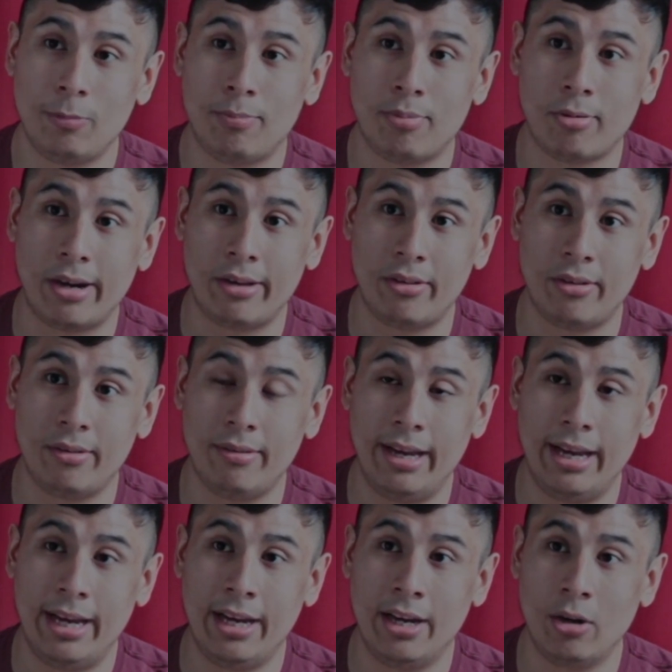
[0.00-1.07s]
present
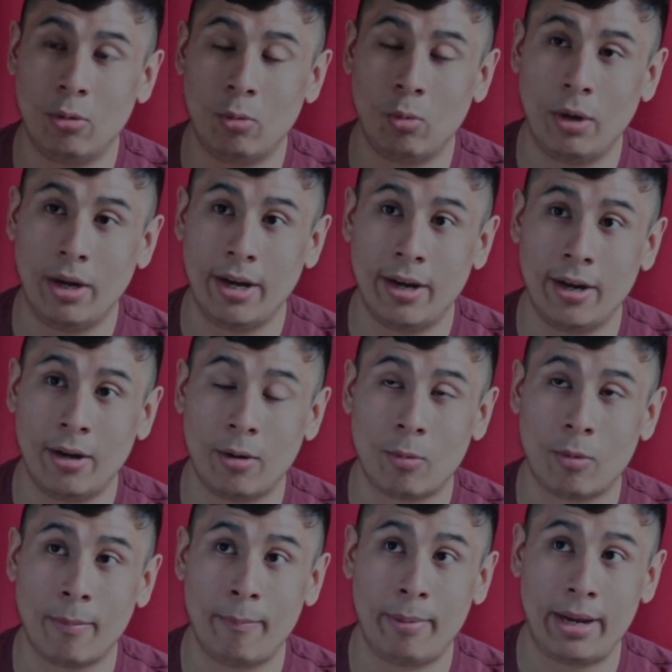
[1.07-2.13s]
day where
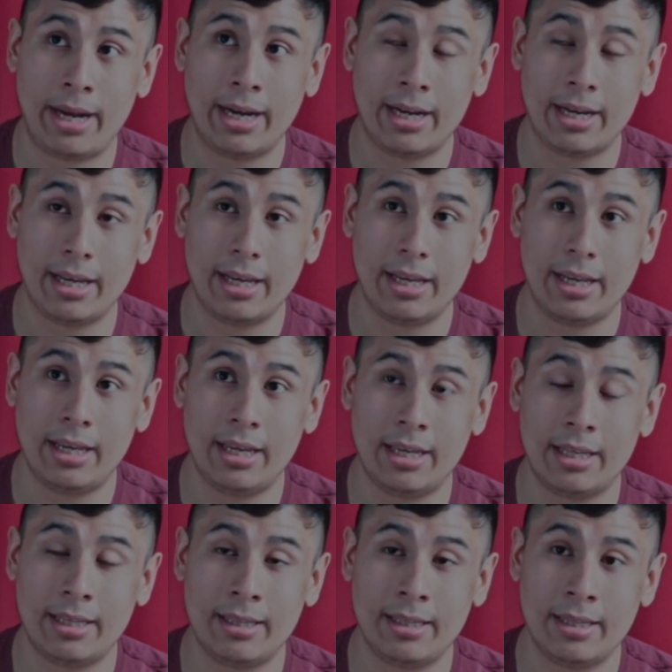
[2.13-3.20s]
we're back
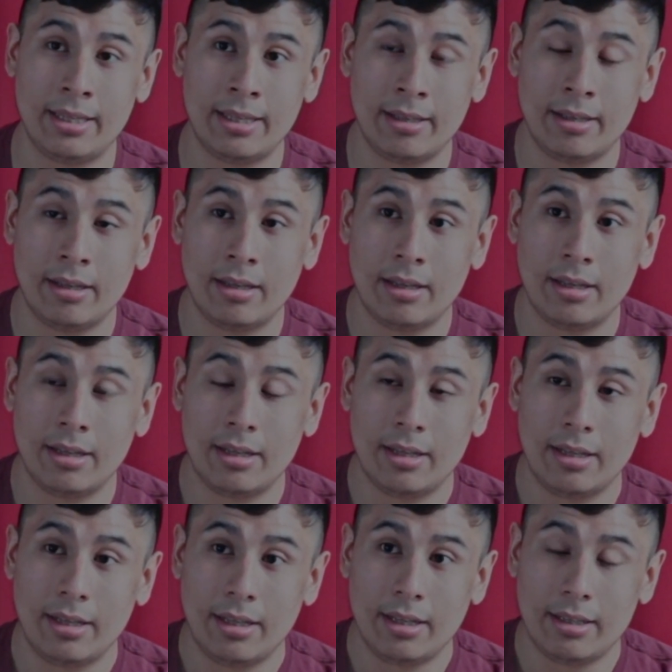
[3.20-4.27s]
in
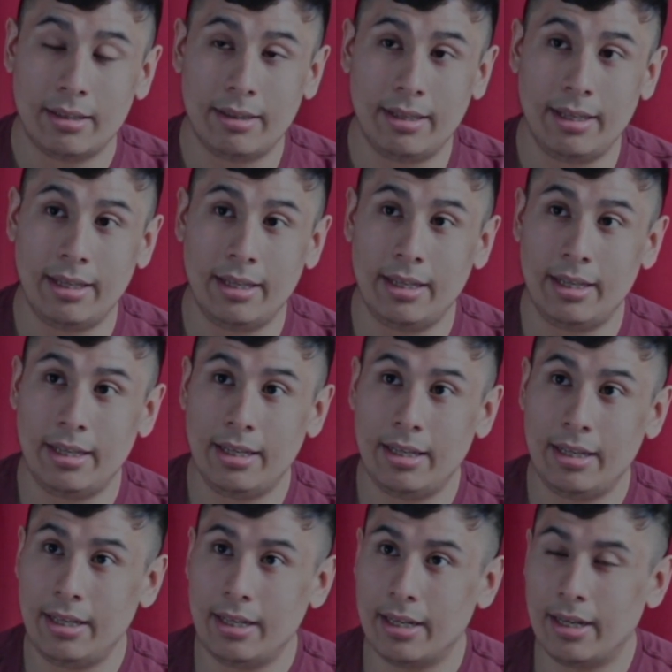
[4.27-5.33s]

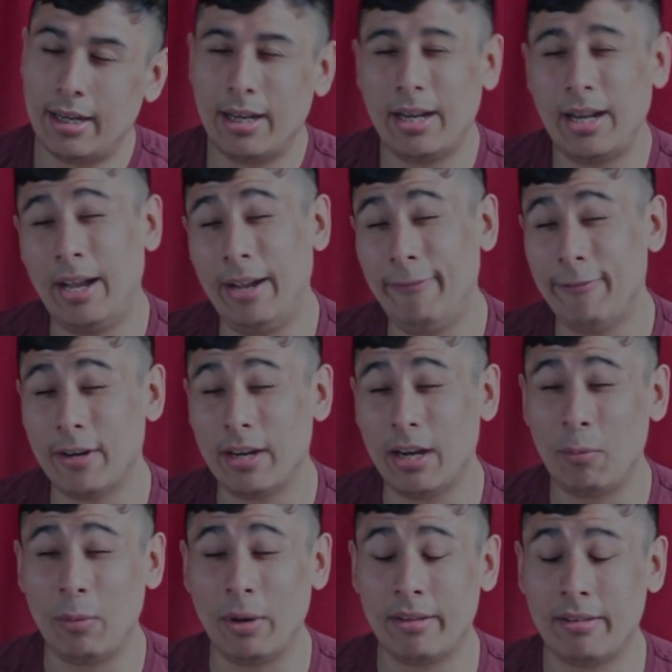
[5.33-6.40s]
the... I
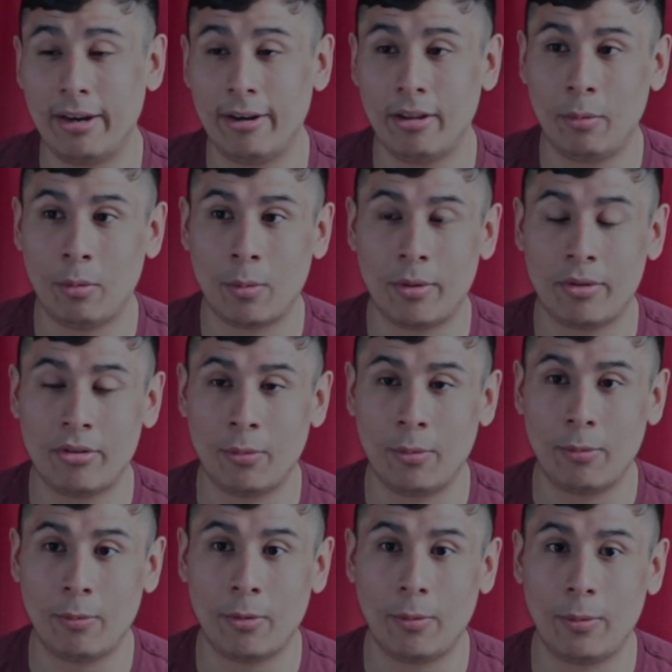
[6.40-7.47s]
forgot entirely where we start.
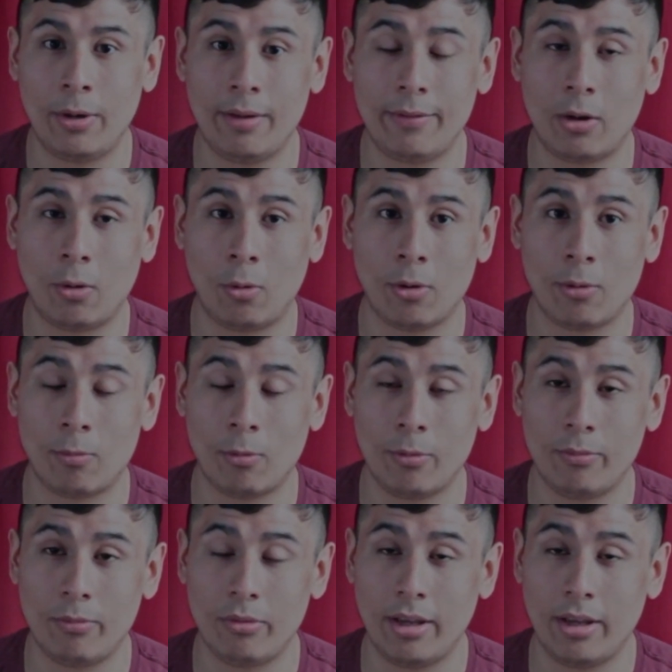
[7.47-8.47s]
We don't have a courtroom